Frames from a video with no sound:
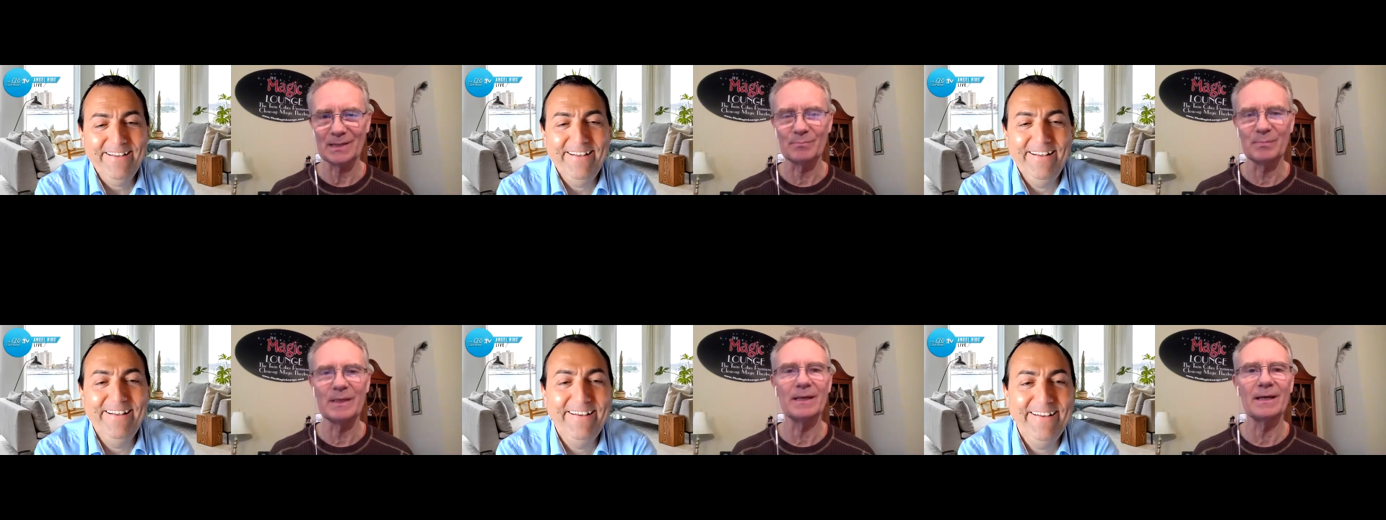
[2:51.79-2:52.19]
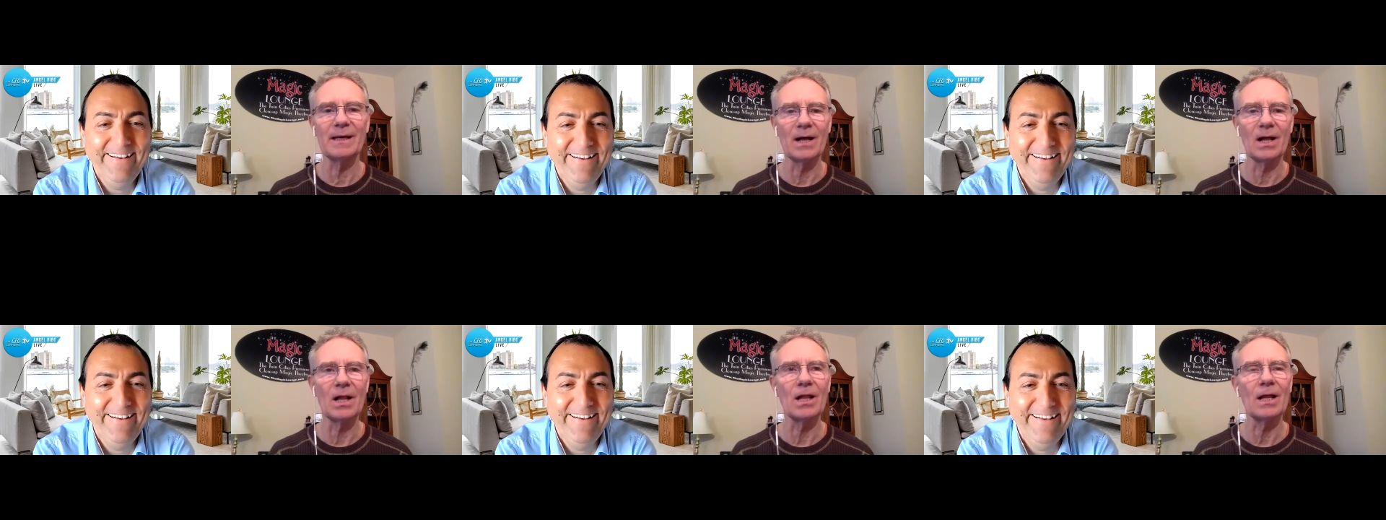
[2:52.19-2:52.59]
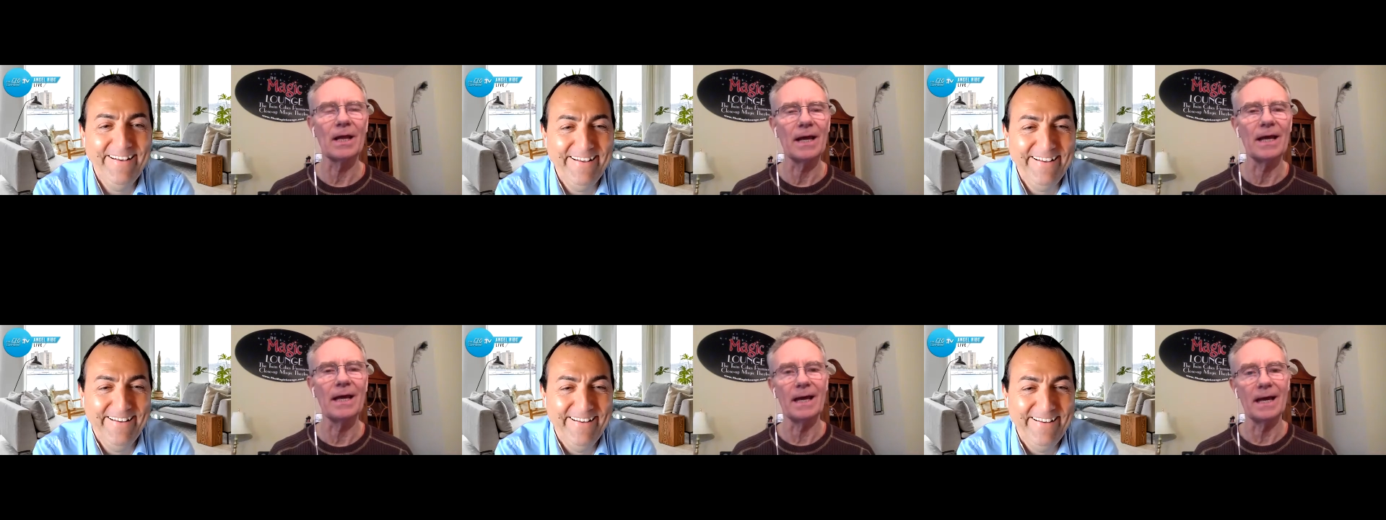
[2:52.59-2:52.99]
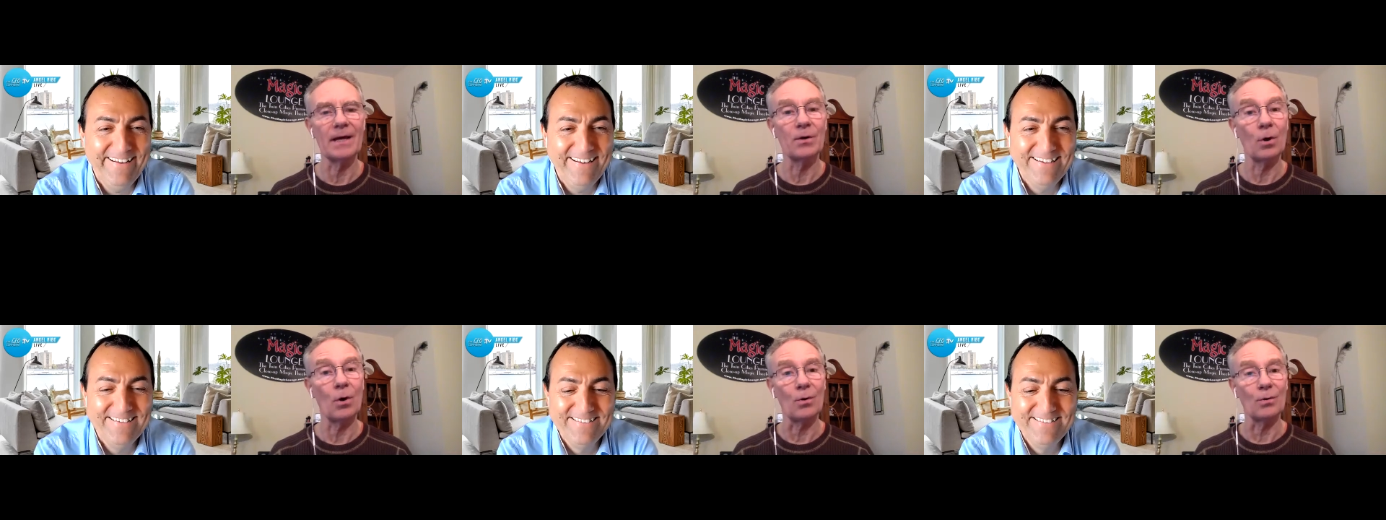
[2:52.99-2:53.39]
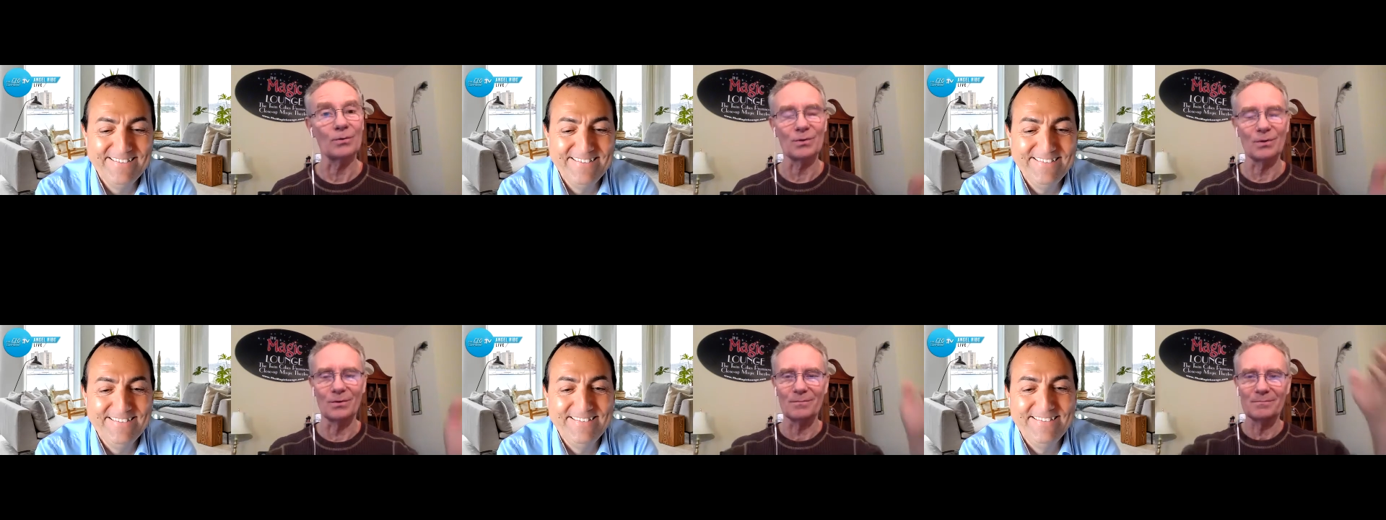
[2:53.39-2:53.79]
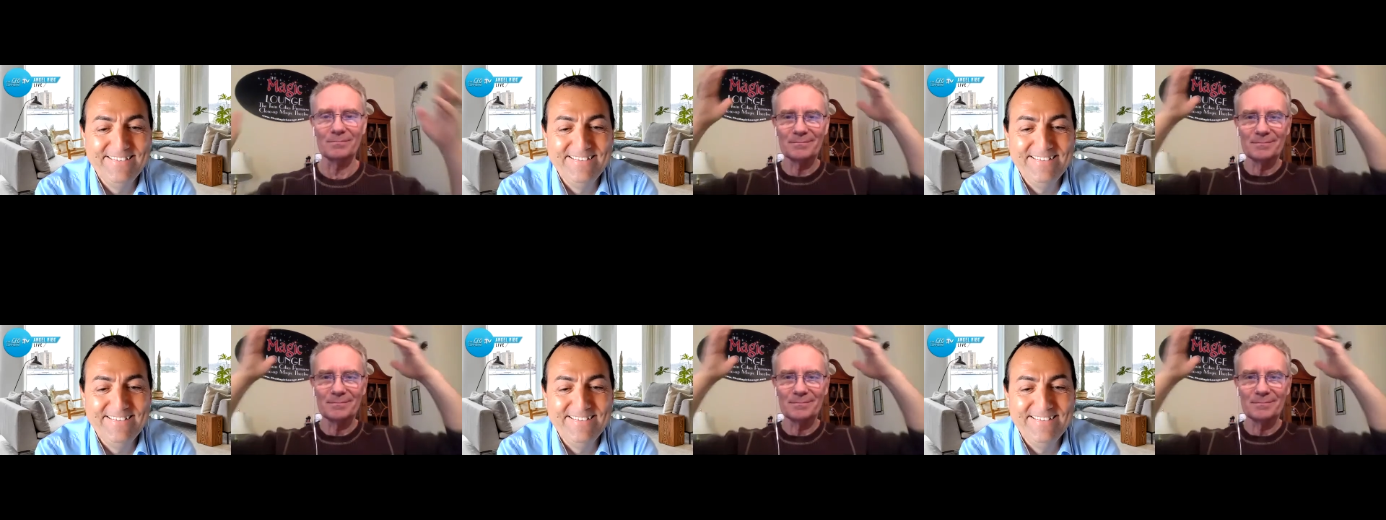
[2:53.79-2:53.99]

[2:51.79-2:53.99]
Speaker 1: P L A N O. So